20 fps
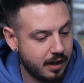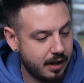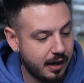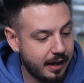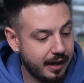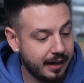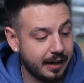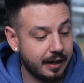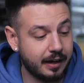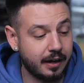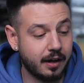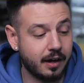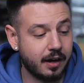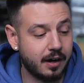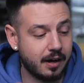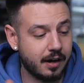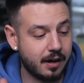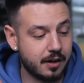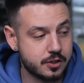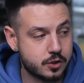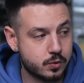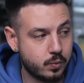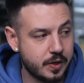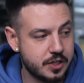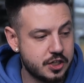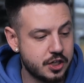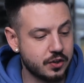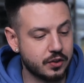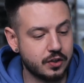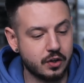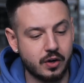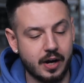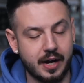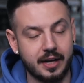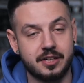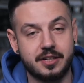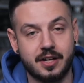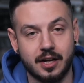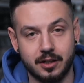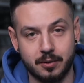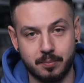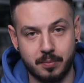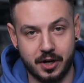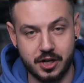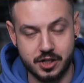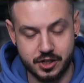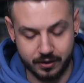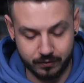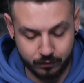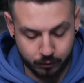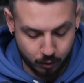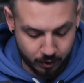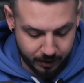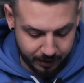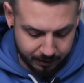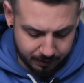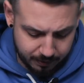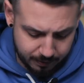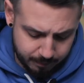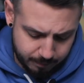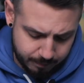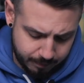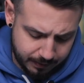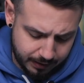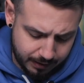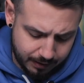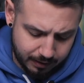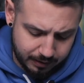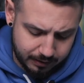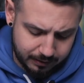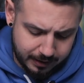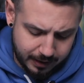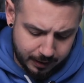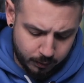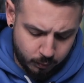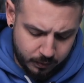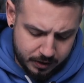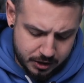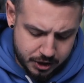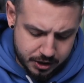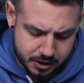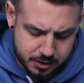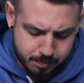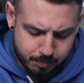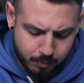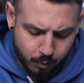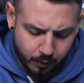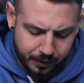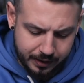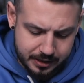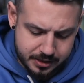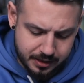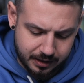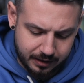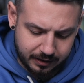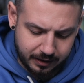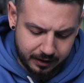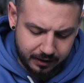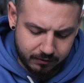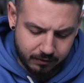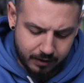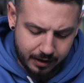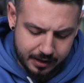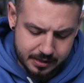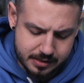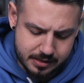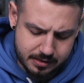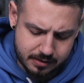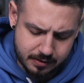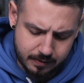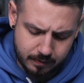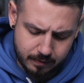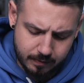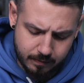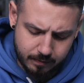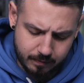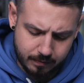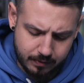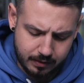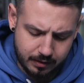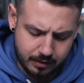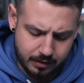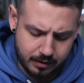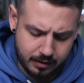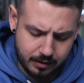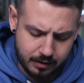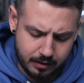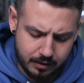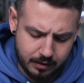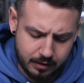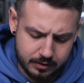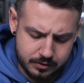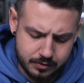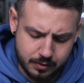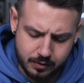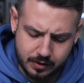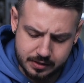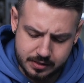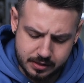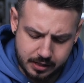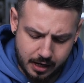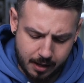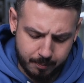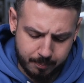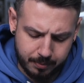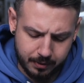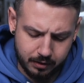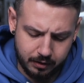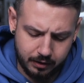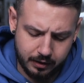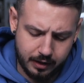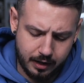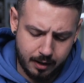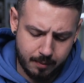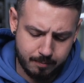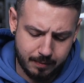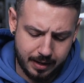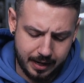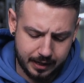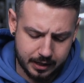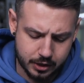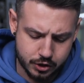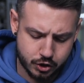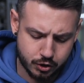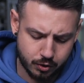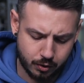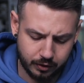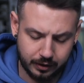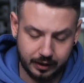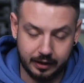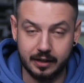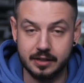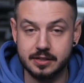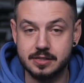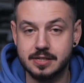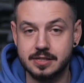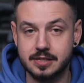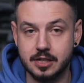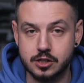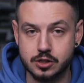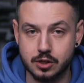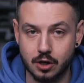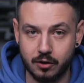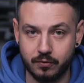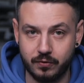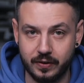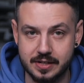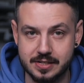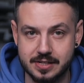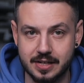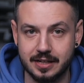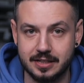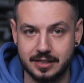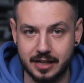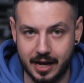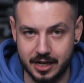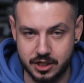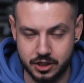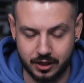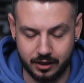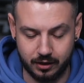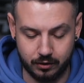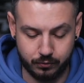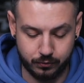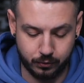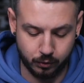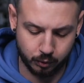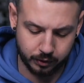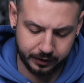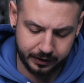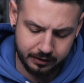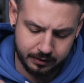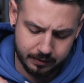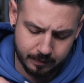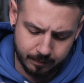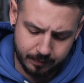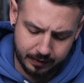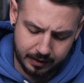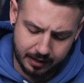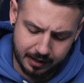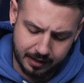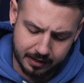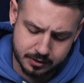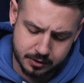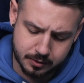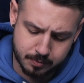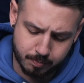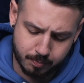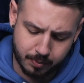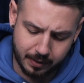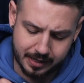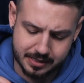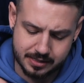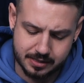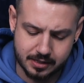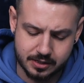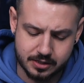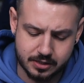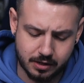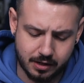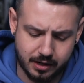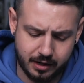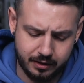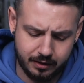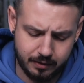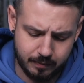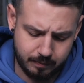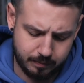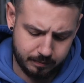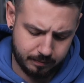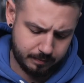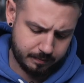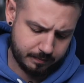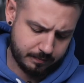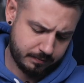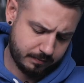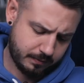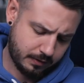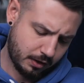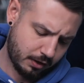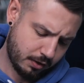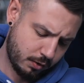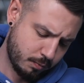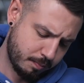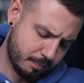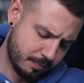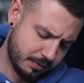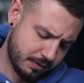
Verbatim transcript: Again, switching the right calibration for it. Then we just point in the device to the sample, making sure that it's the surface attaching it fully, and press the start. Oh.